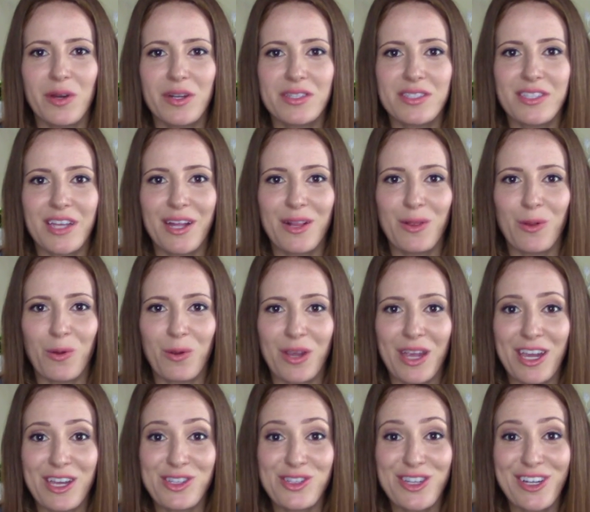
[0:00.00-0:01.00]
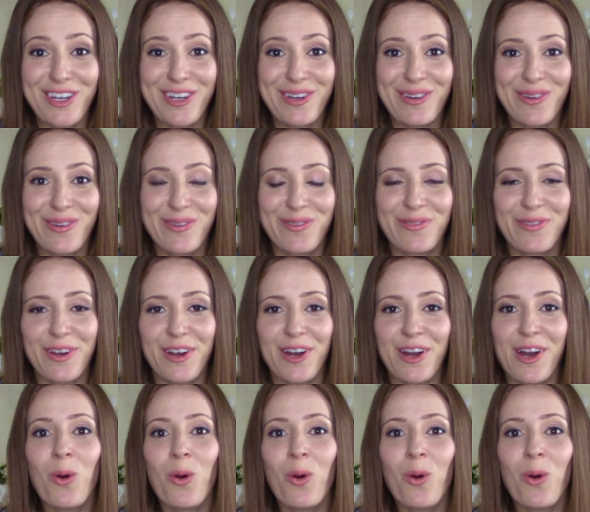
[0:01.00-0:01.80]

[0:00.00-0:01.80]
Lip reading: I'd say, location over